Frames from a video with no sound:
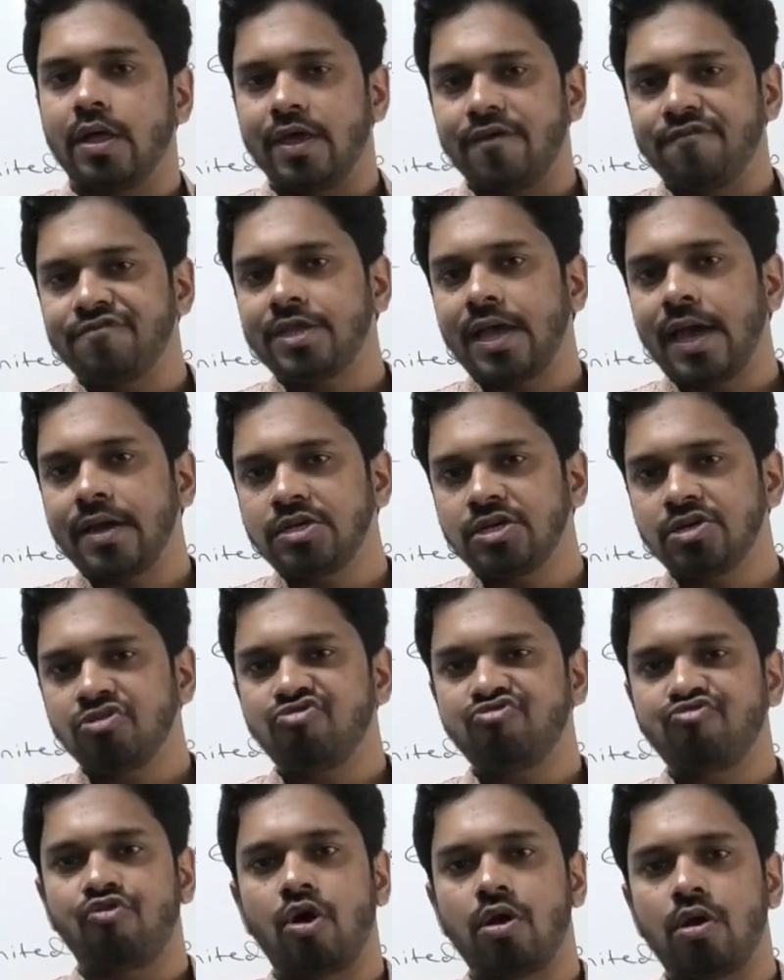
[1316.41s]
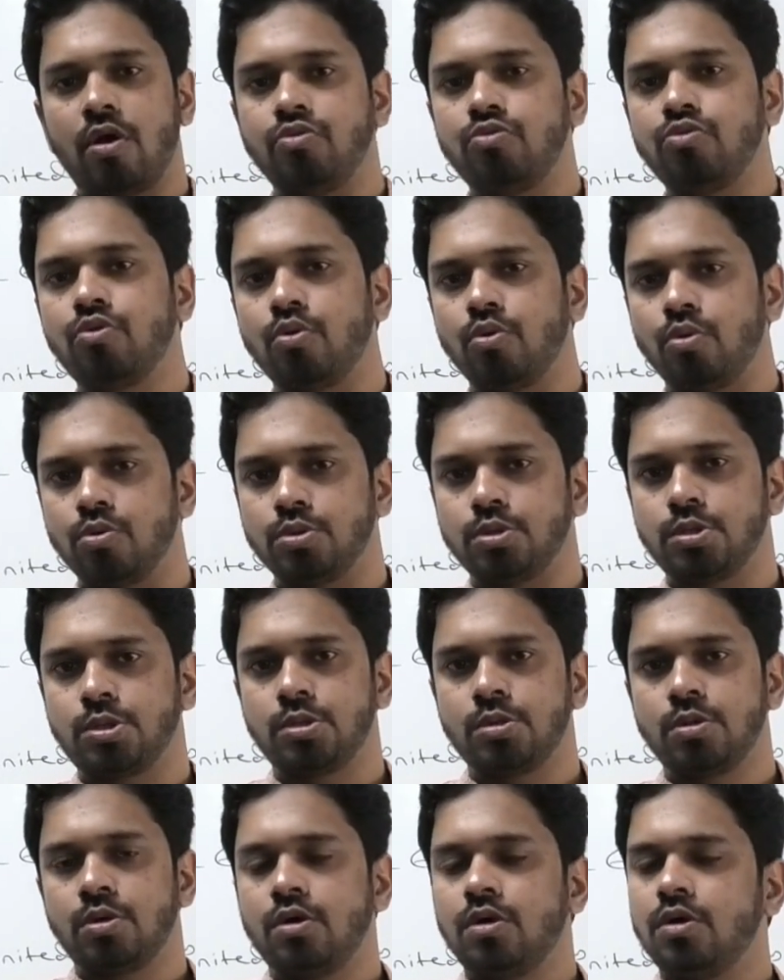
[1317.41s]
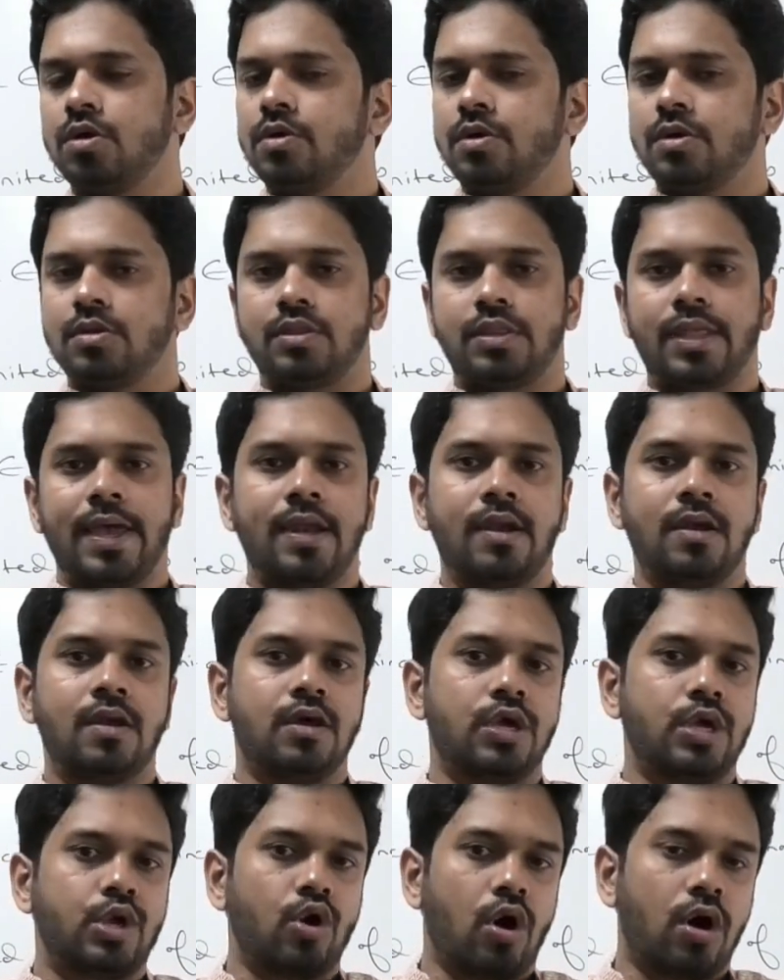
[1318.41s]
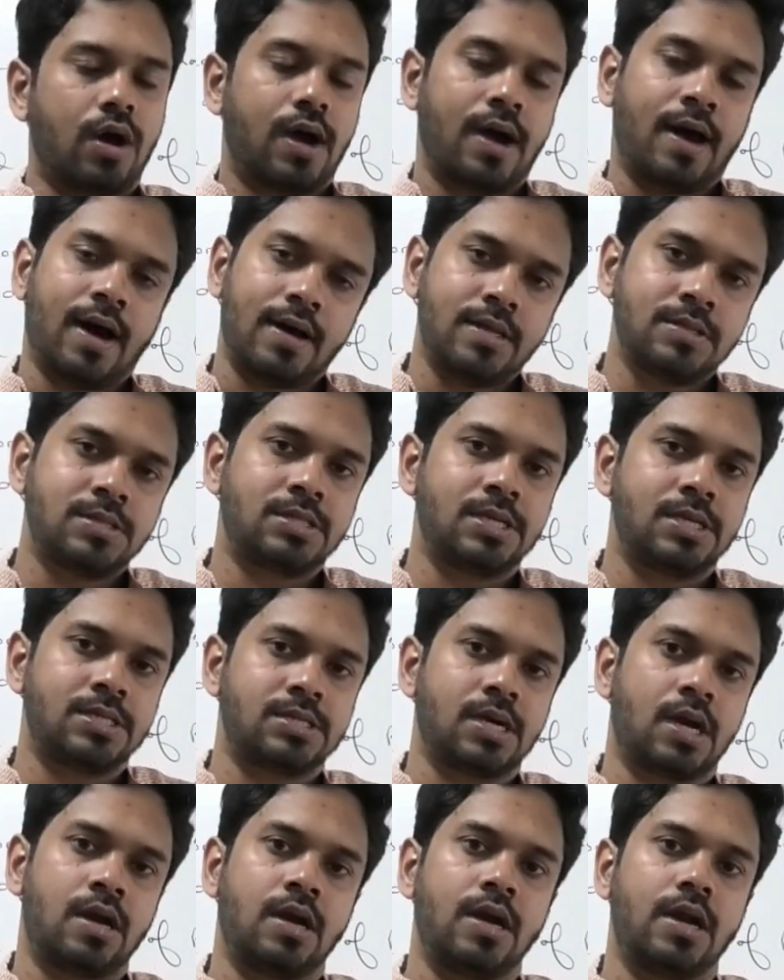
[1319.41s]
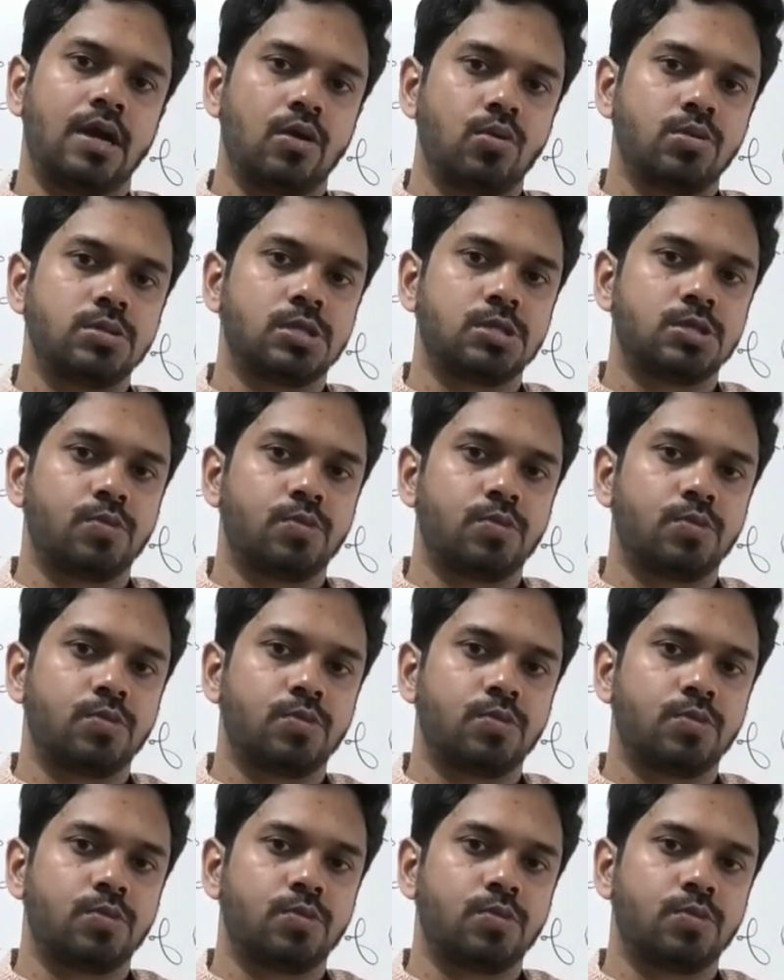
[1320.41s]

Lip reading: If sanctions fall on those, then your currency suddenly loses